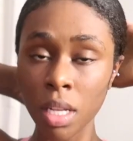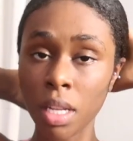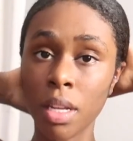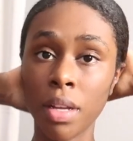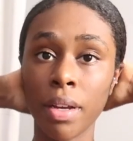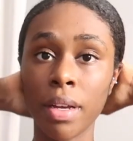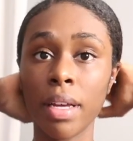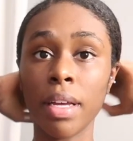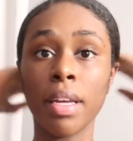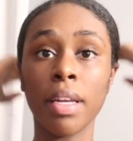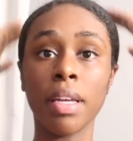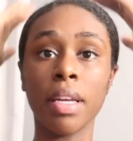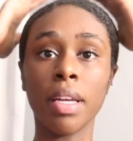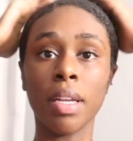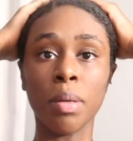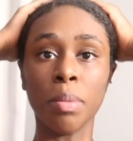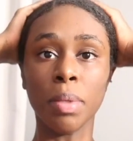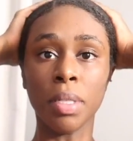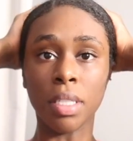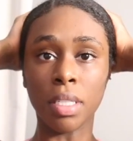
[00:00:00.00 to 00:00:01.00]
Okay, I
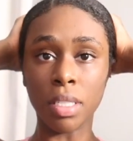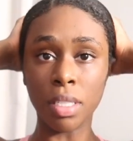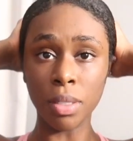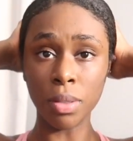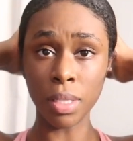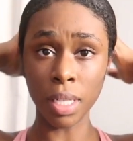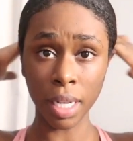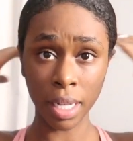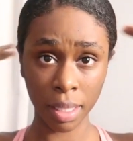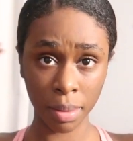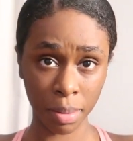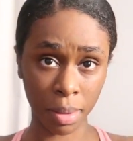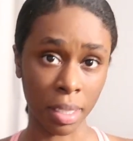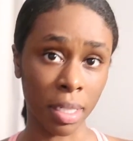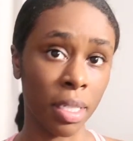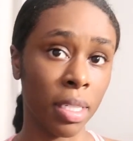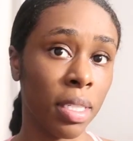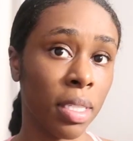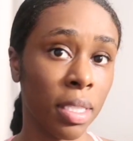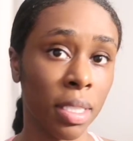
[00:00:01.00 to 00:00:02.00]
don't put it too tight
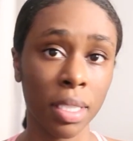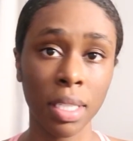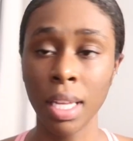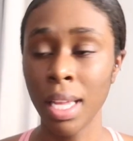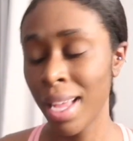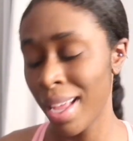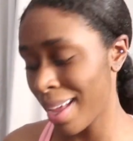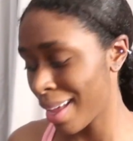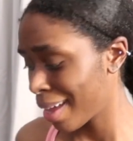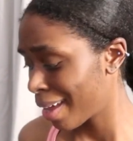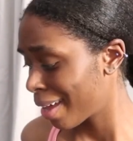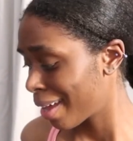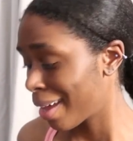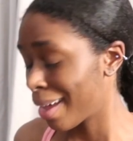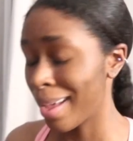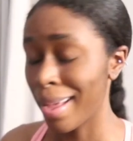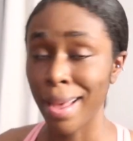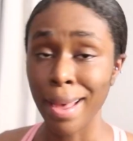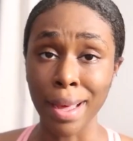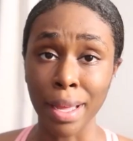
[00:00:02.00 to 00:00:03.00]
because
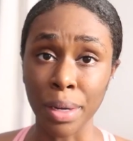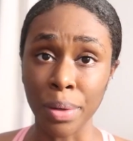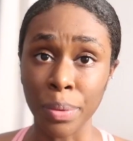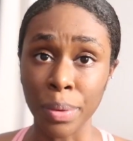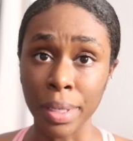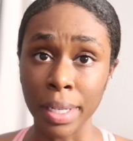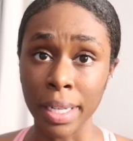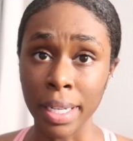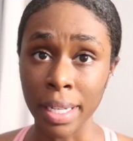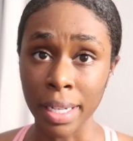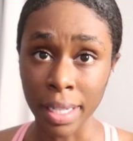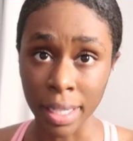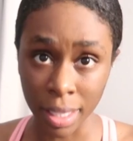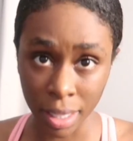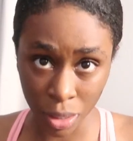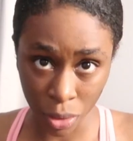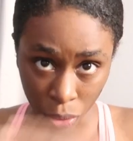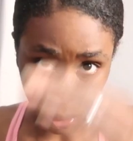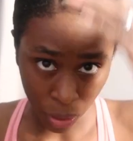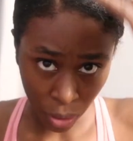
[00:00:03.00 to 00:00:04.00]
I don't want a headache,
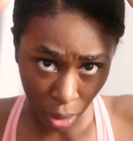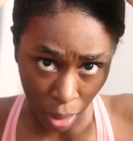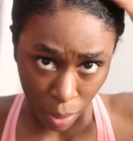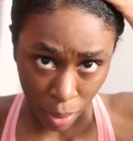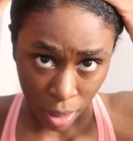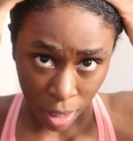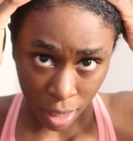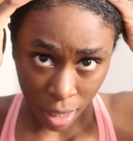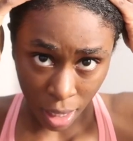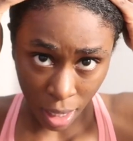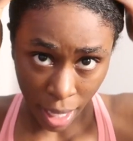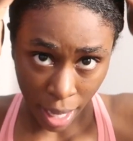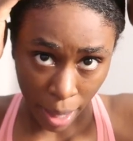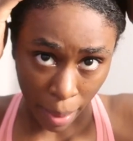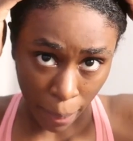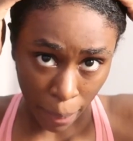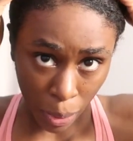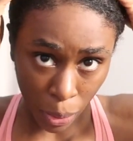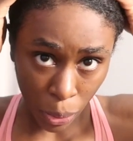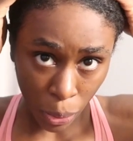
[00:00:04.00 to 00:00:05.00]
nor do I want it to
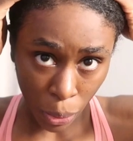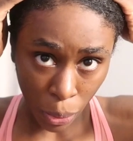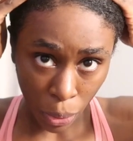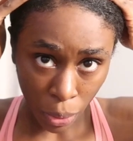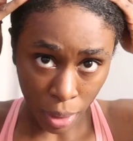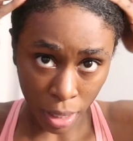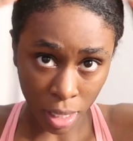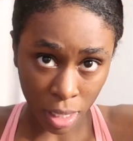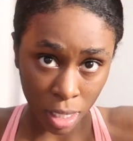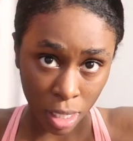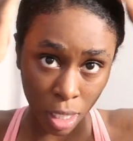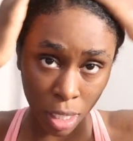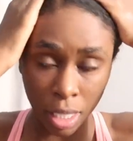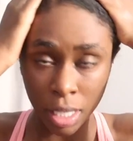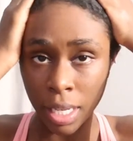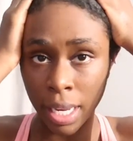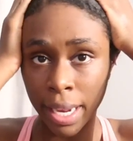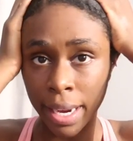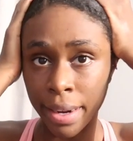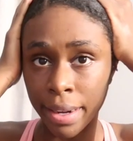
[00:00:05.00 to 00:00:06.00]
like pull in
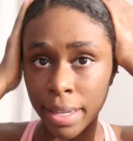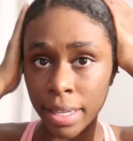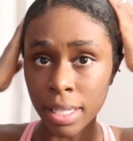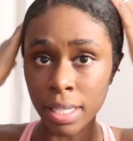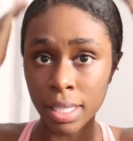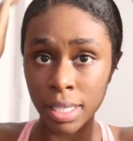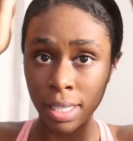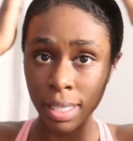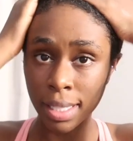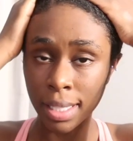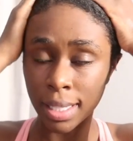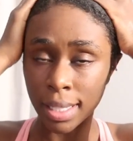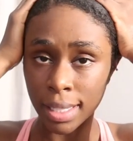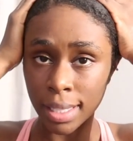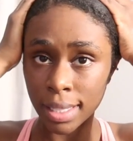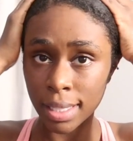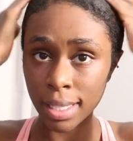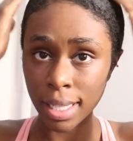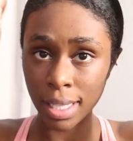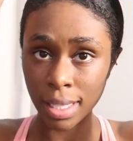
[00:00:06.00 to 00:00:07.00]
certain areas
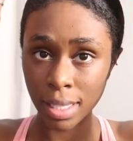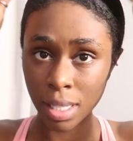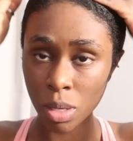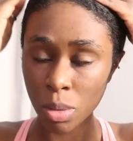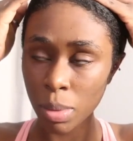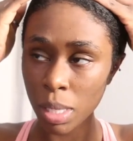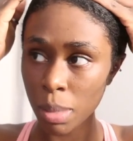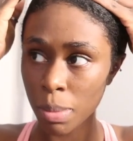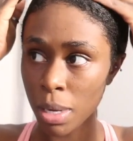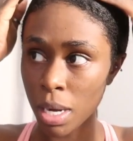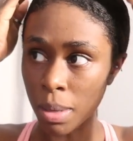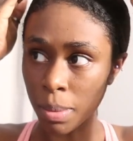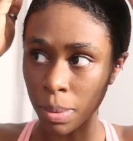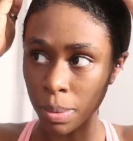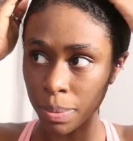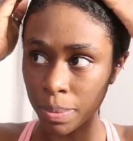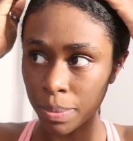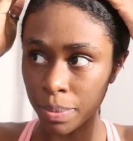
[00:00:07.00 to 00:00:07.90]
because that's gonna be a problem.